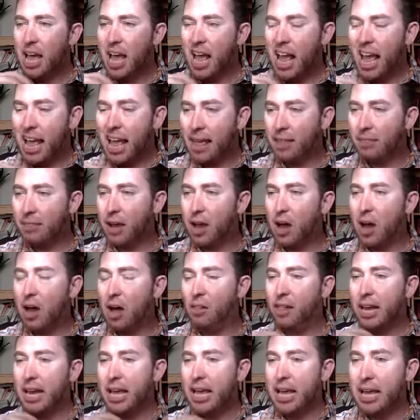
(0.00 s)
and the
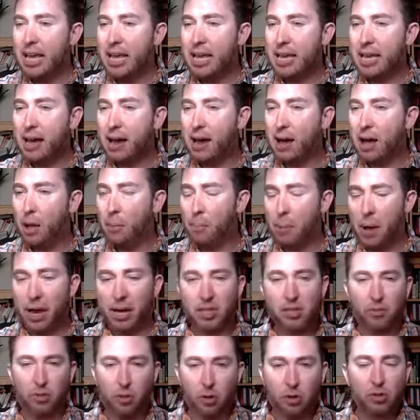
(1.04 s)
colony, upon
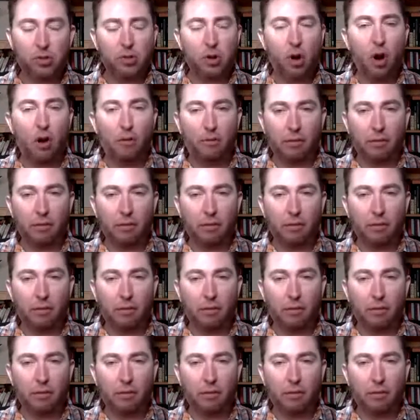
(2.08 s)
its first